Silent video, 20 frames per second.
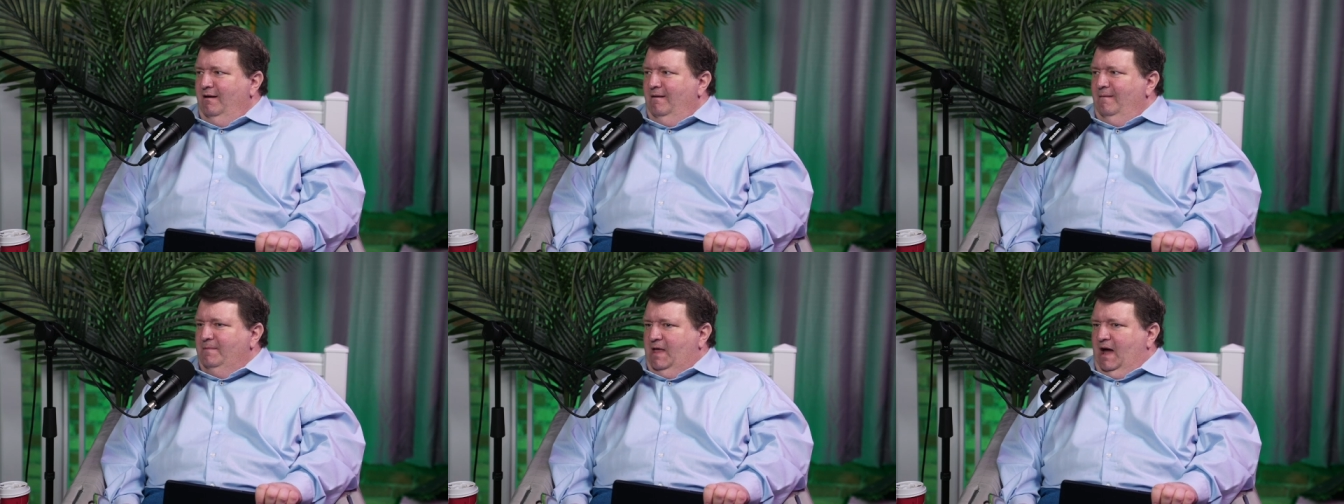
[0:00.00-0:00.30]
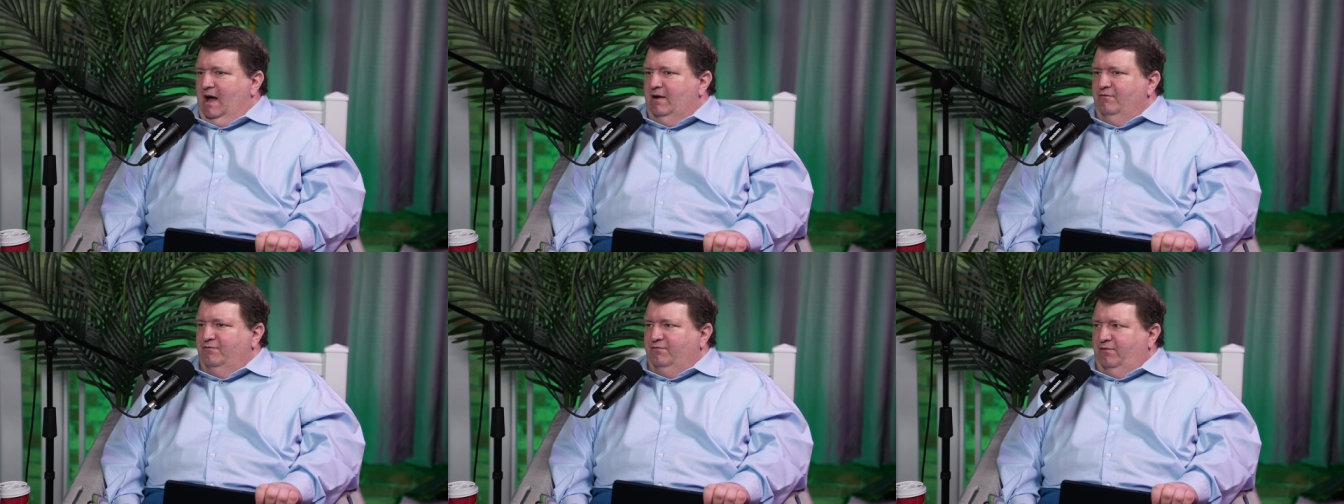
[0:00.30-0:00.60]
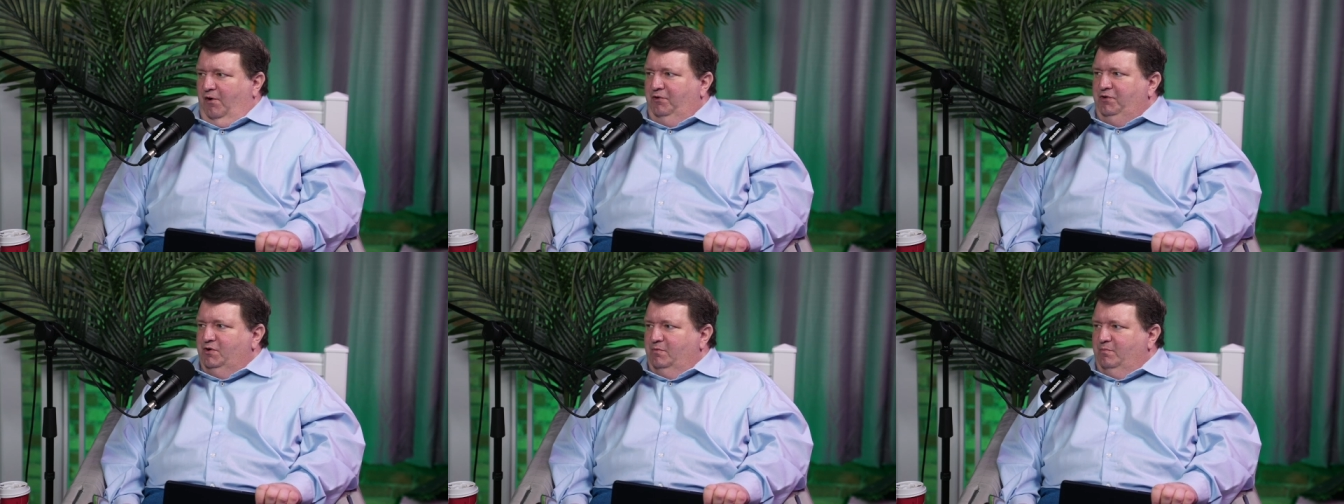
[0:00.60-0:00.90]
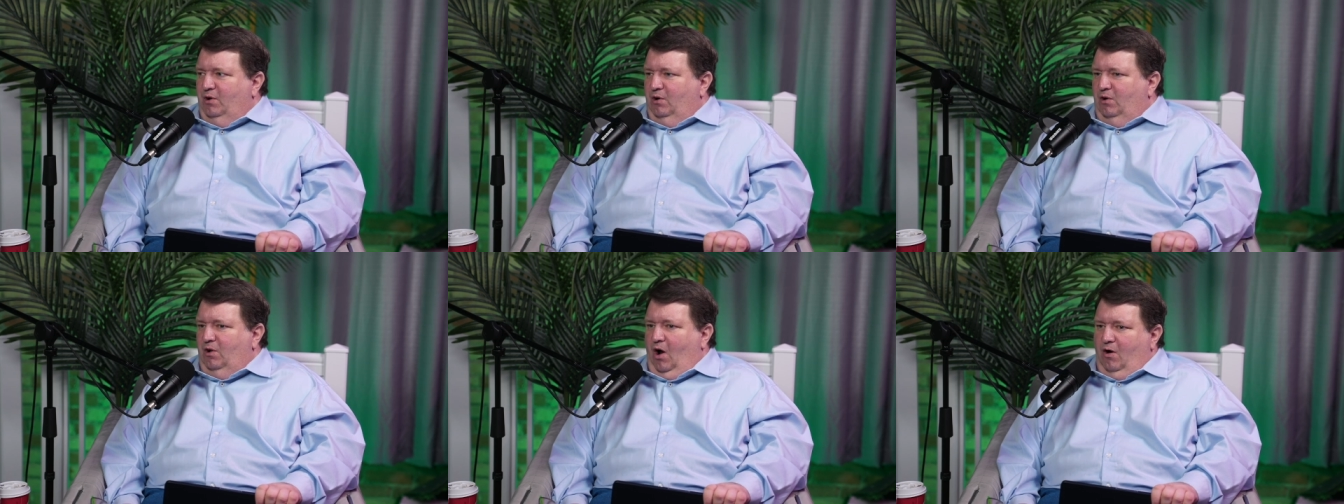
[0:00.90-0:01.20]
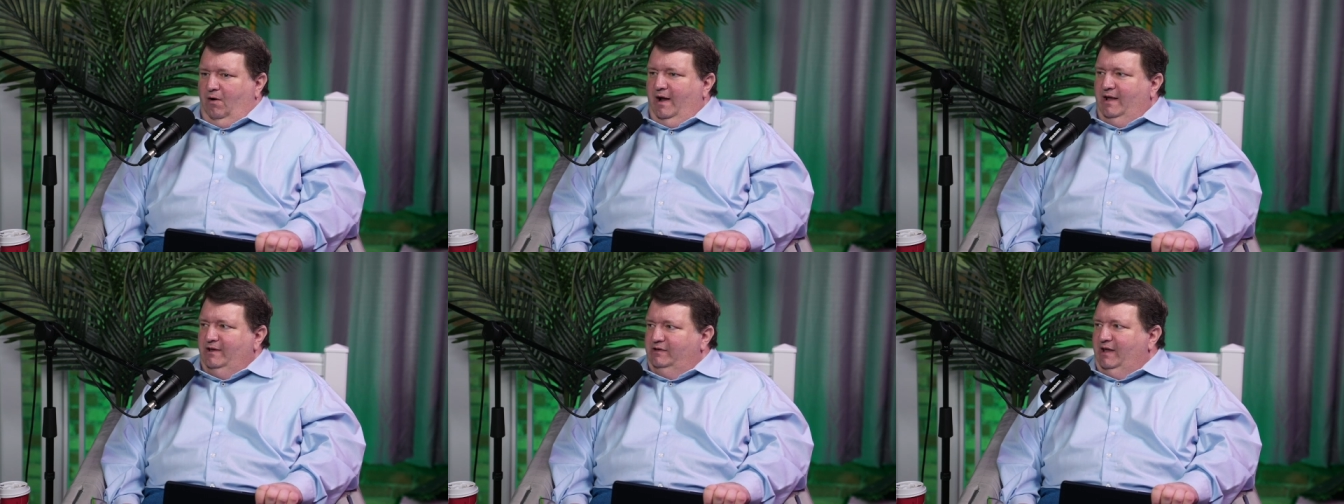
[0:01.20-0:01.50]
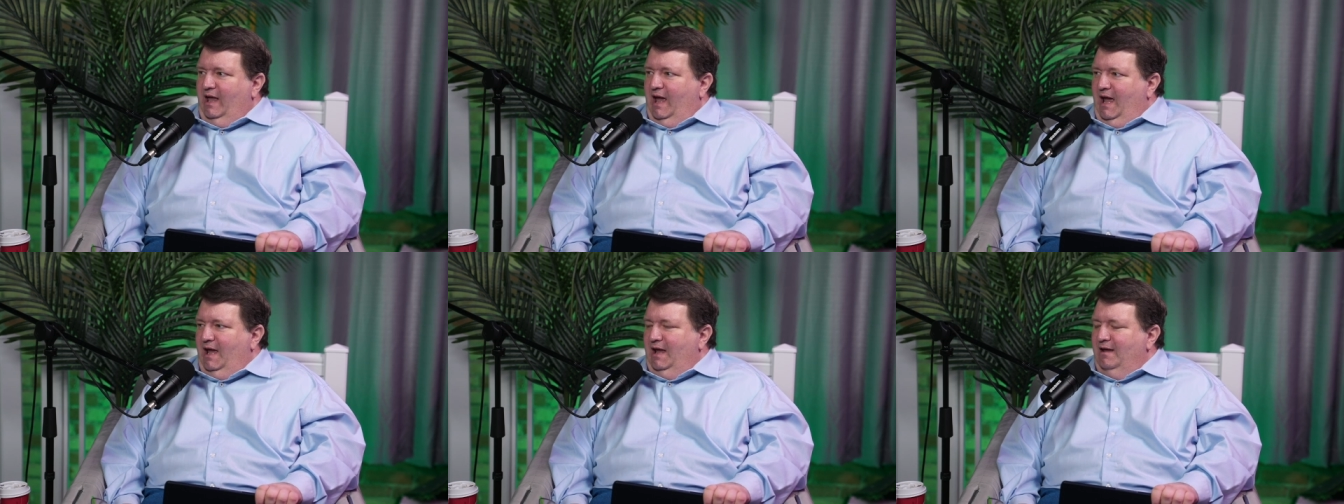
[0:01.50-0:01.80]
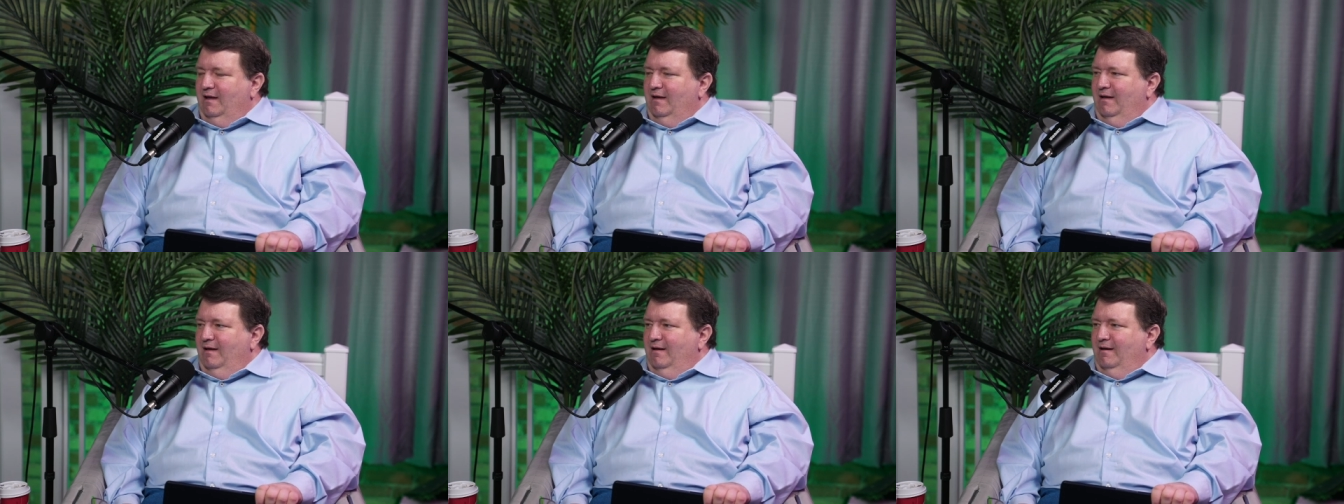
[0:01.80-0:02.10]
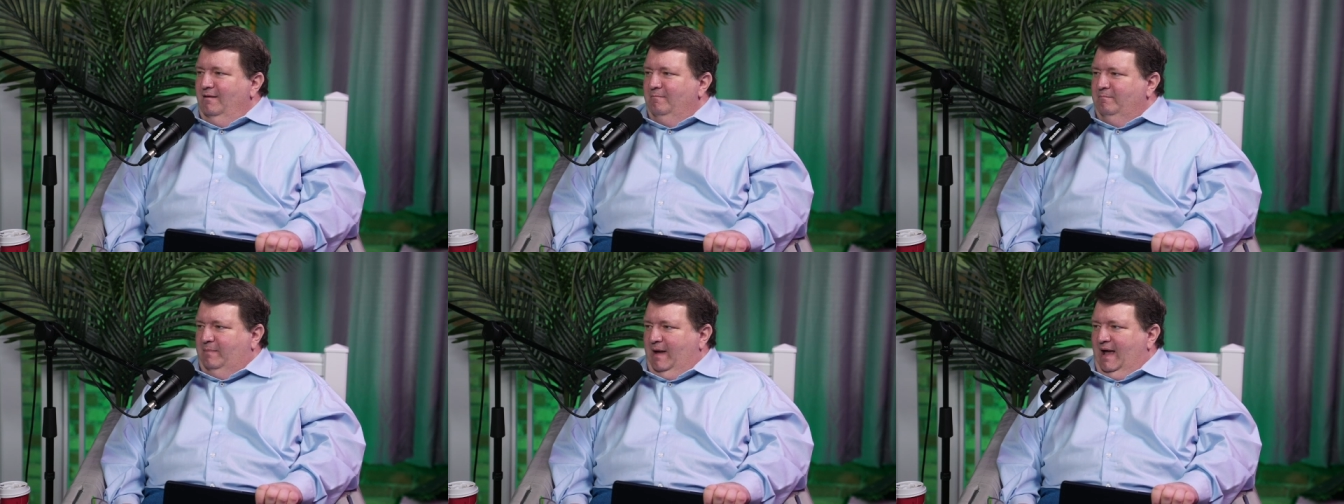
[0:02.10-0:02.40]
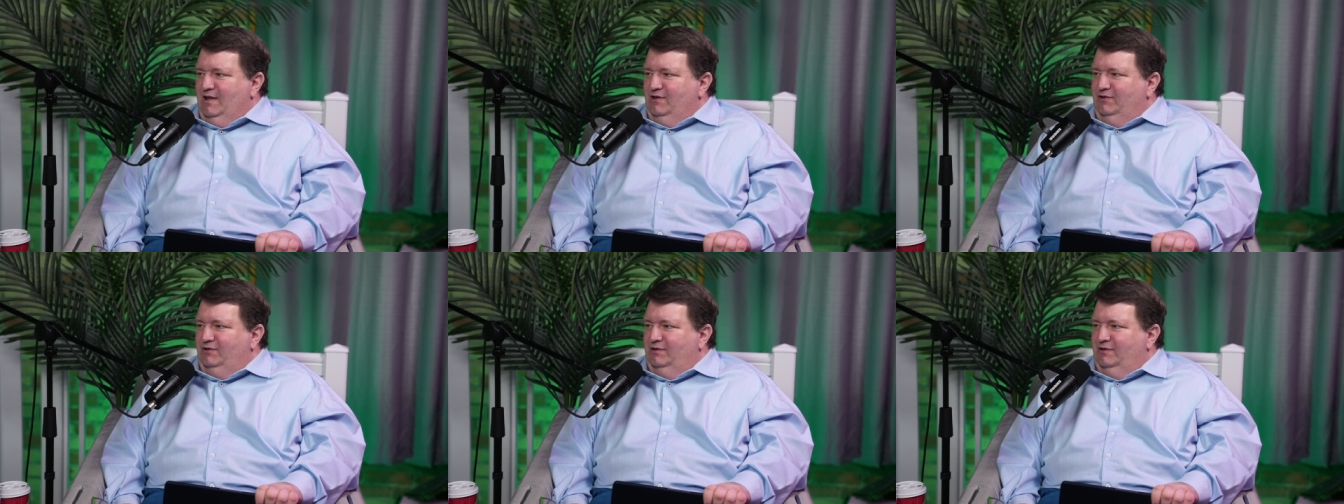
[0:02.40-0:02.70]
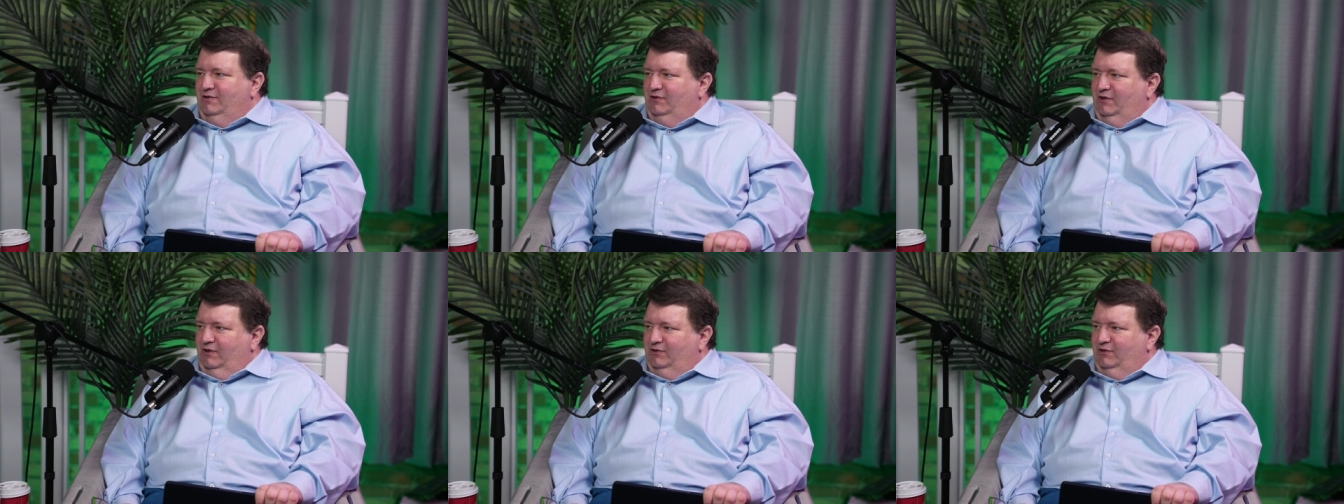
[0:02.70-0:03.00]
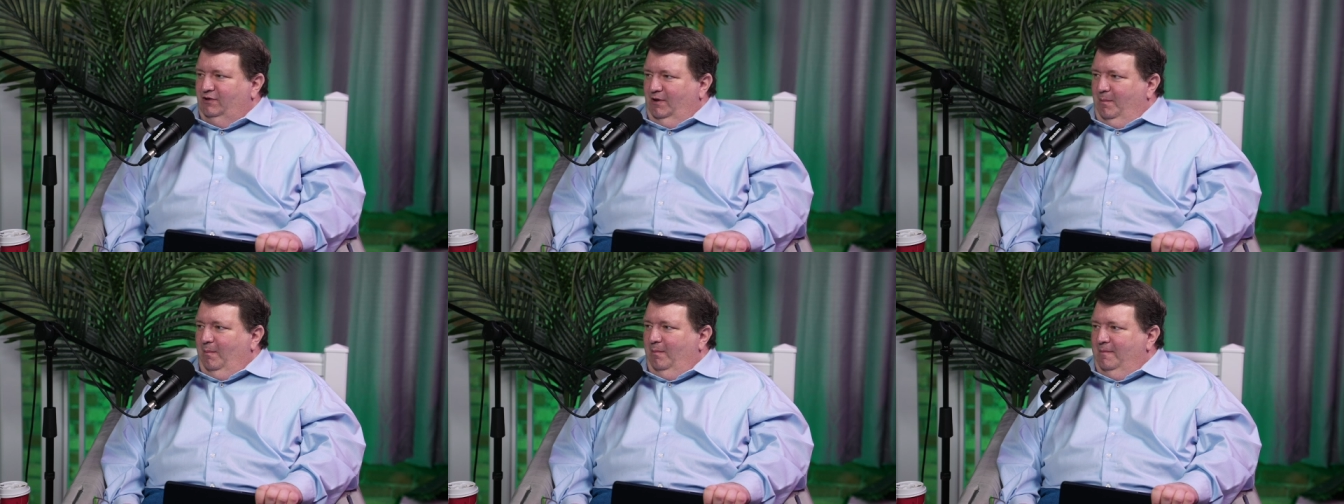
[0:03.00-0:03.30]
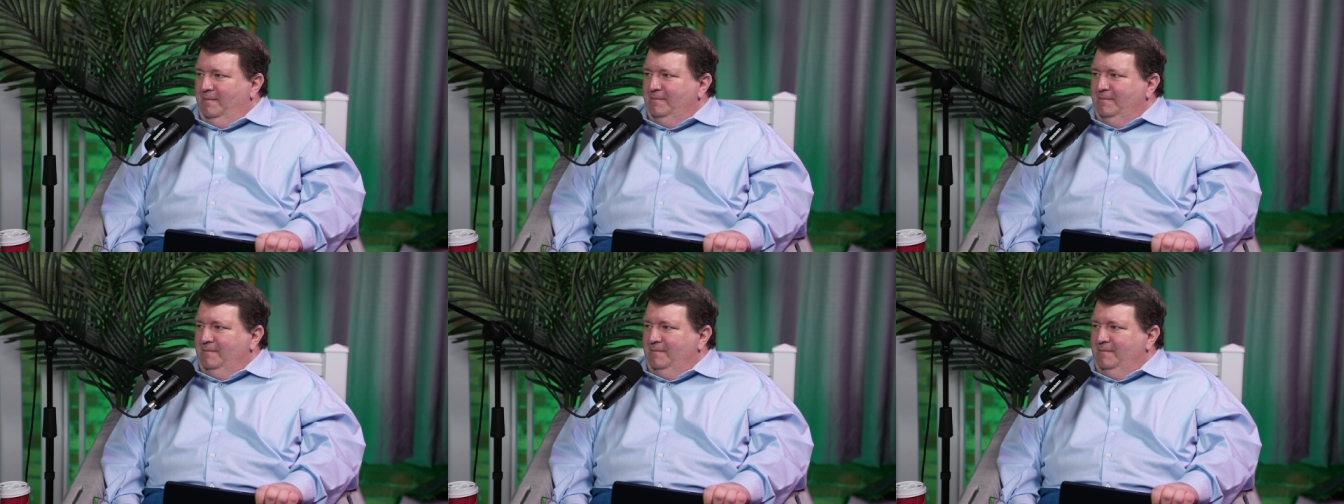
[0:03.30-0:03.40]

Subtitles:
that vulnerable RSA-based system